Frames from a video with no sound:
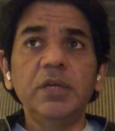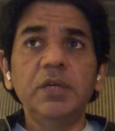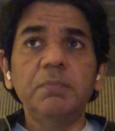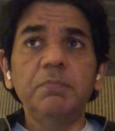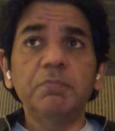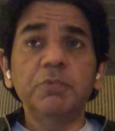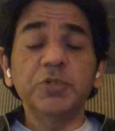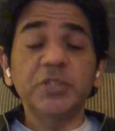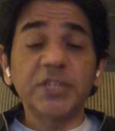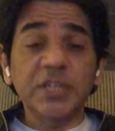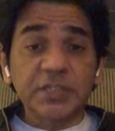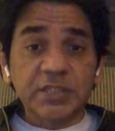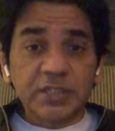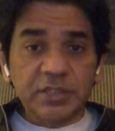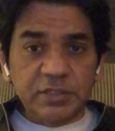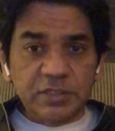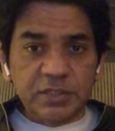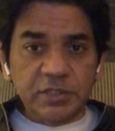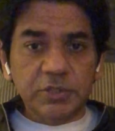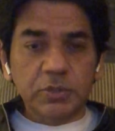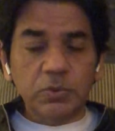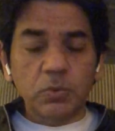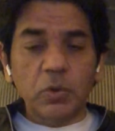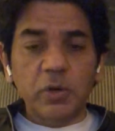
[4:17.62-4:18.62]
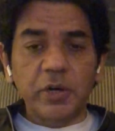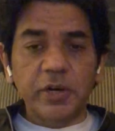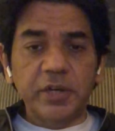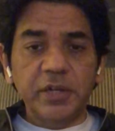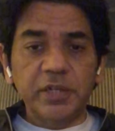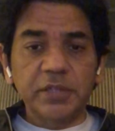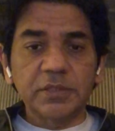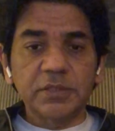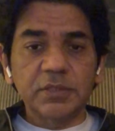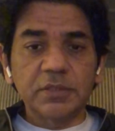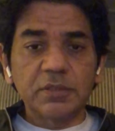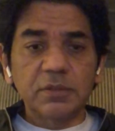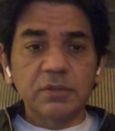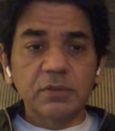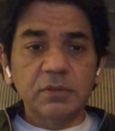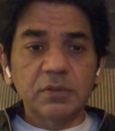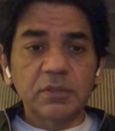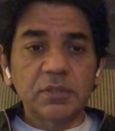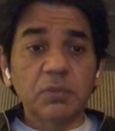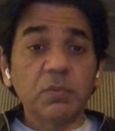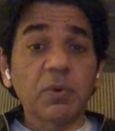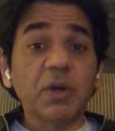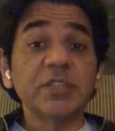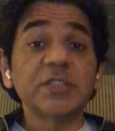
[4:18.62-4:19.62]
possesses these qualities,
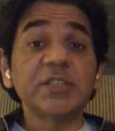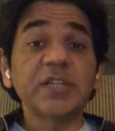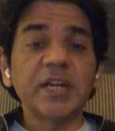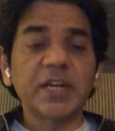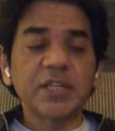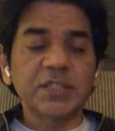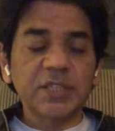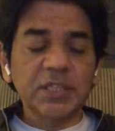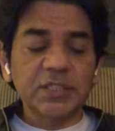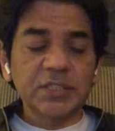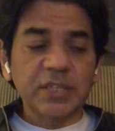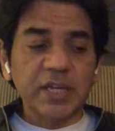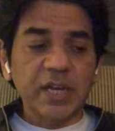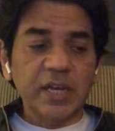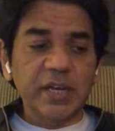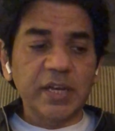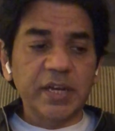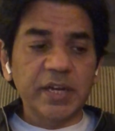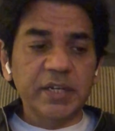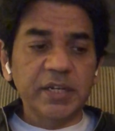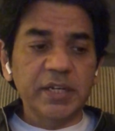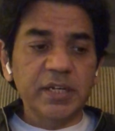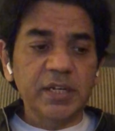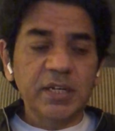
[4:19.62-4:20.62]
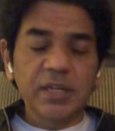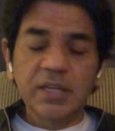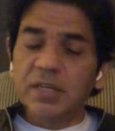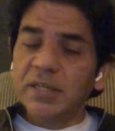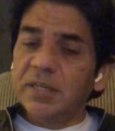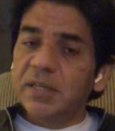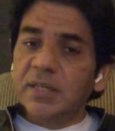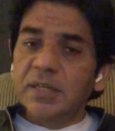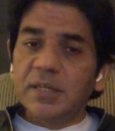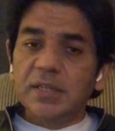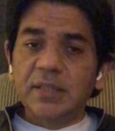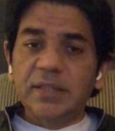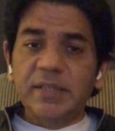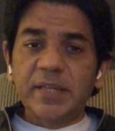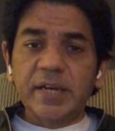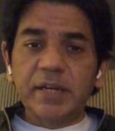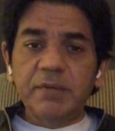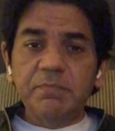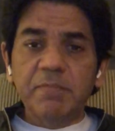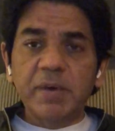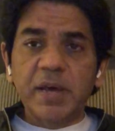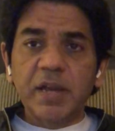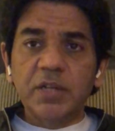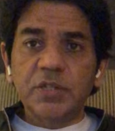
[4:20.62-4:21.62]
the ones that I just highlighted,
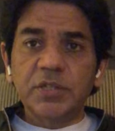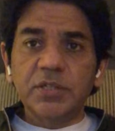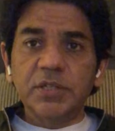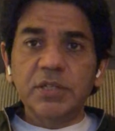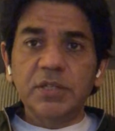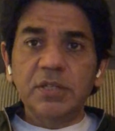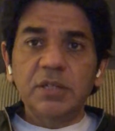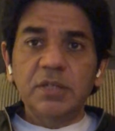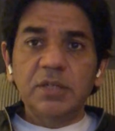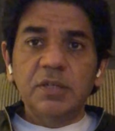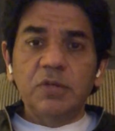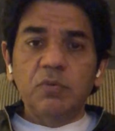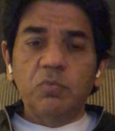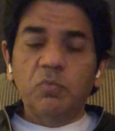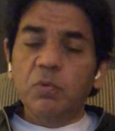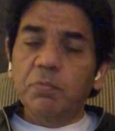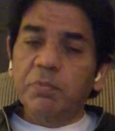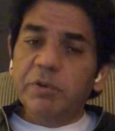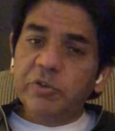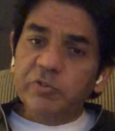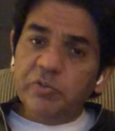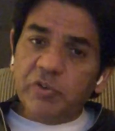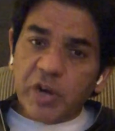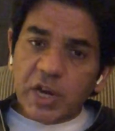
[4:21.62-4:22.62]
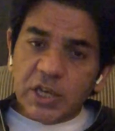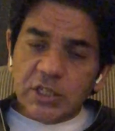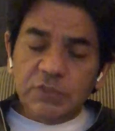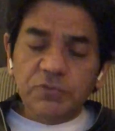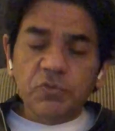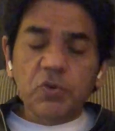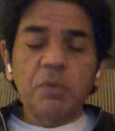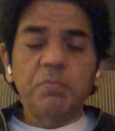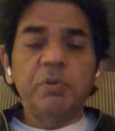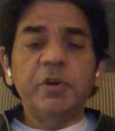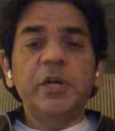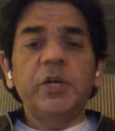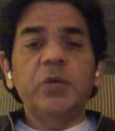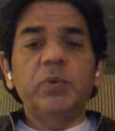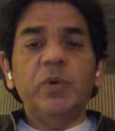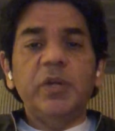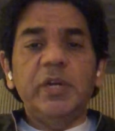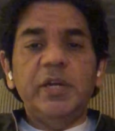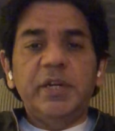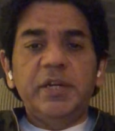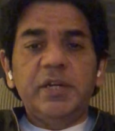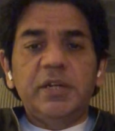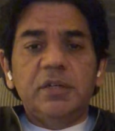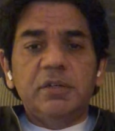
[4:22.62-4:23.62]
that manager will be transformed into a
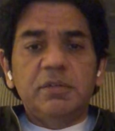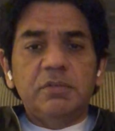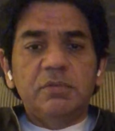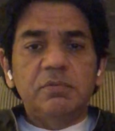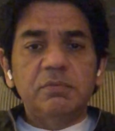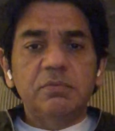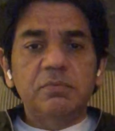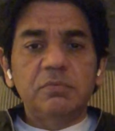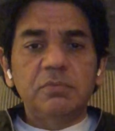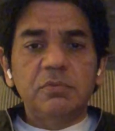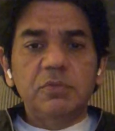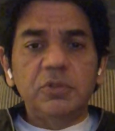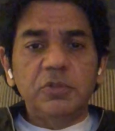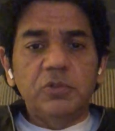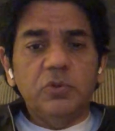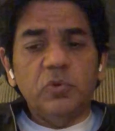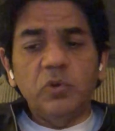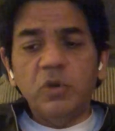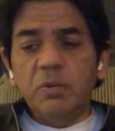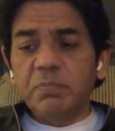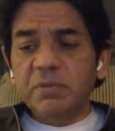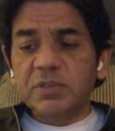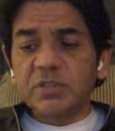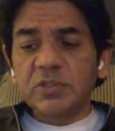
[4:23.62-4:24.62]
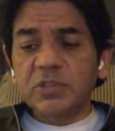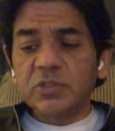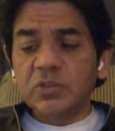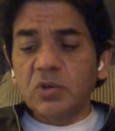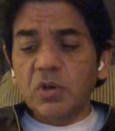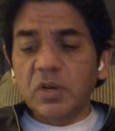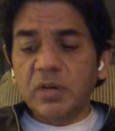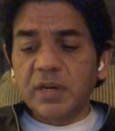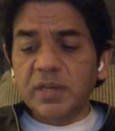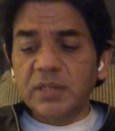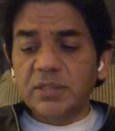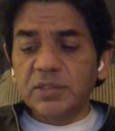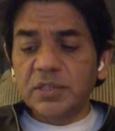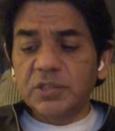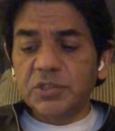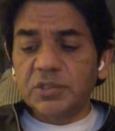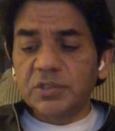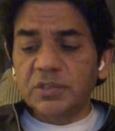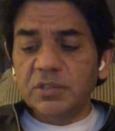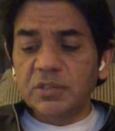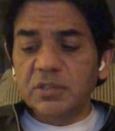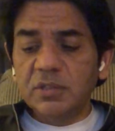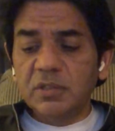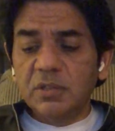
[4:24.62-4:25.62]
leader. In business
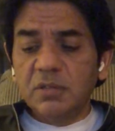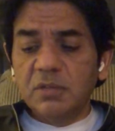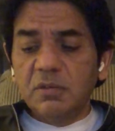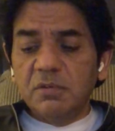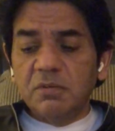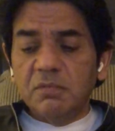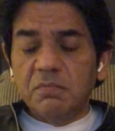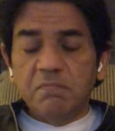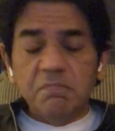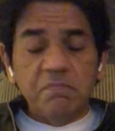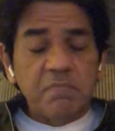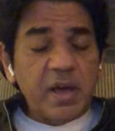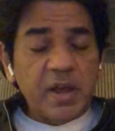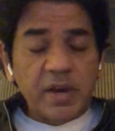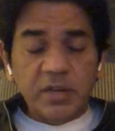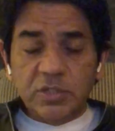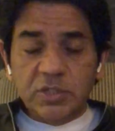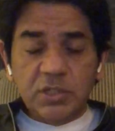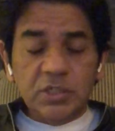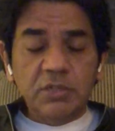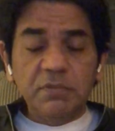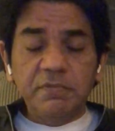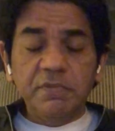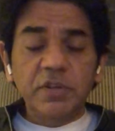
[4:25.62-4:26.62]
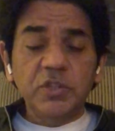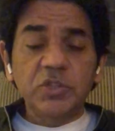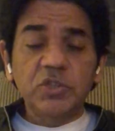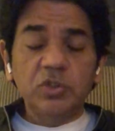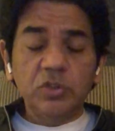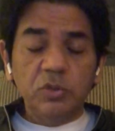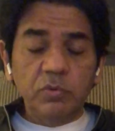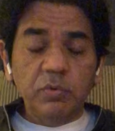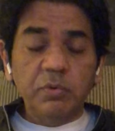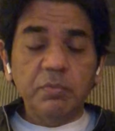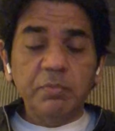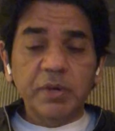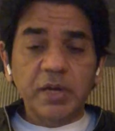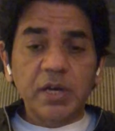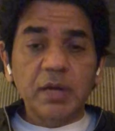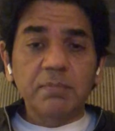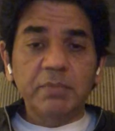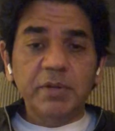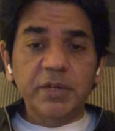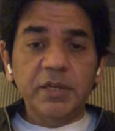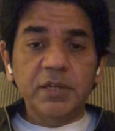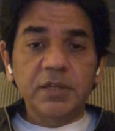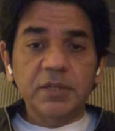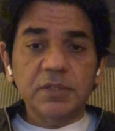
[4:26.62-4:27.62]
organizations, managers eventually will
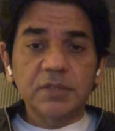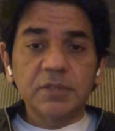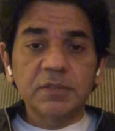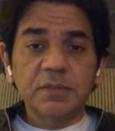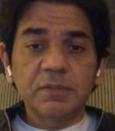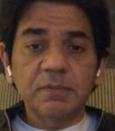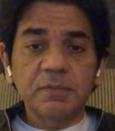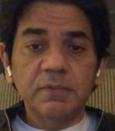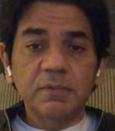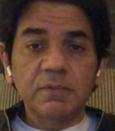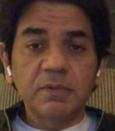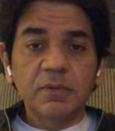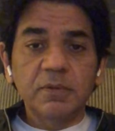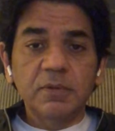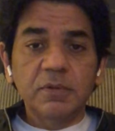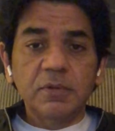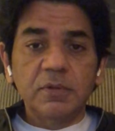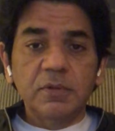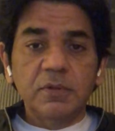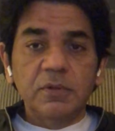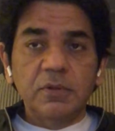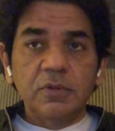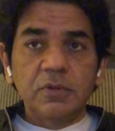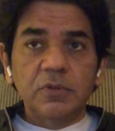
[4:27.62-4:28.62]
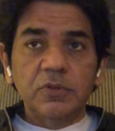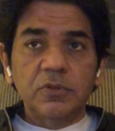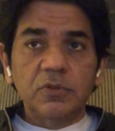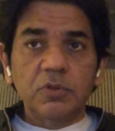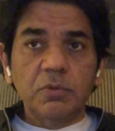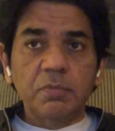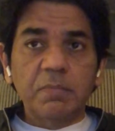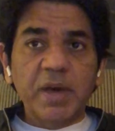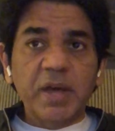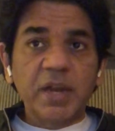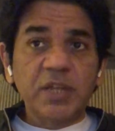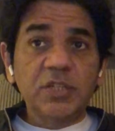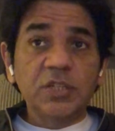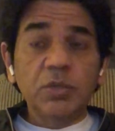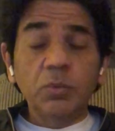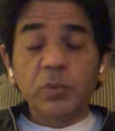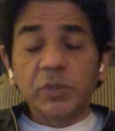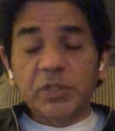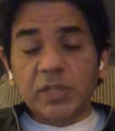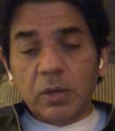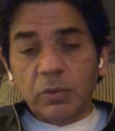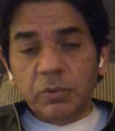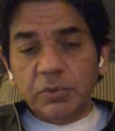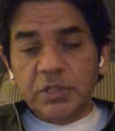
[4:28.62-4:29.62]
become leaders. So manager
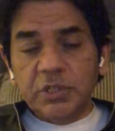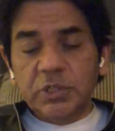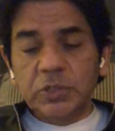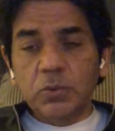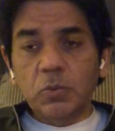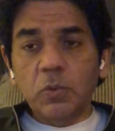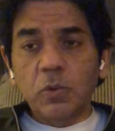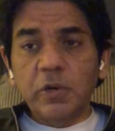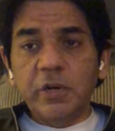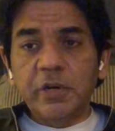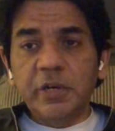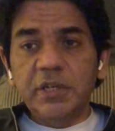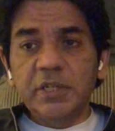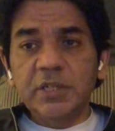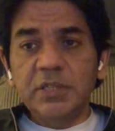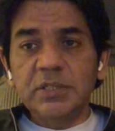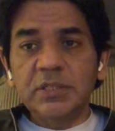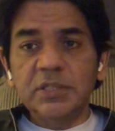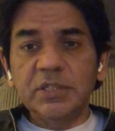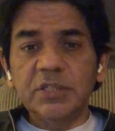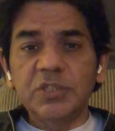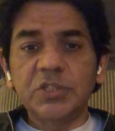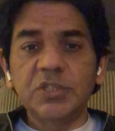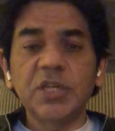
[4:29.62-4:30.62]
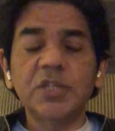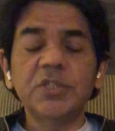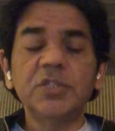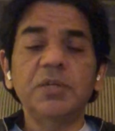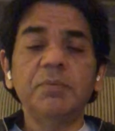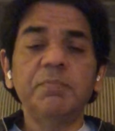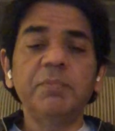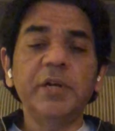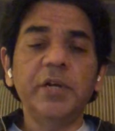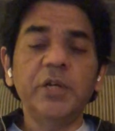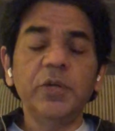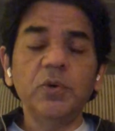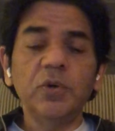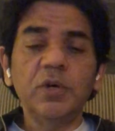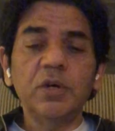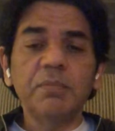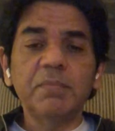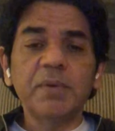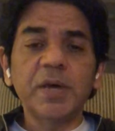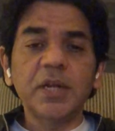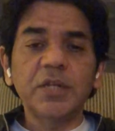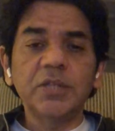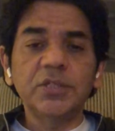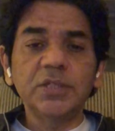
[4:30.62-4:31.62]
without these qualities is just a mediocre
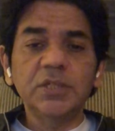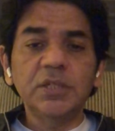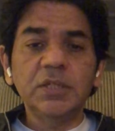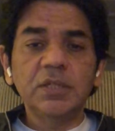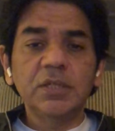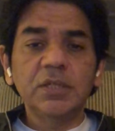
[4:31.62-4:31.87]
manager,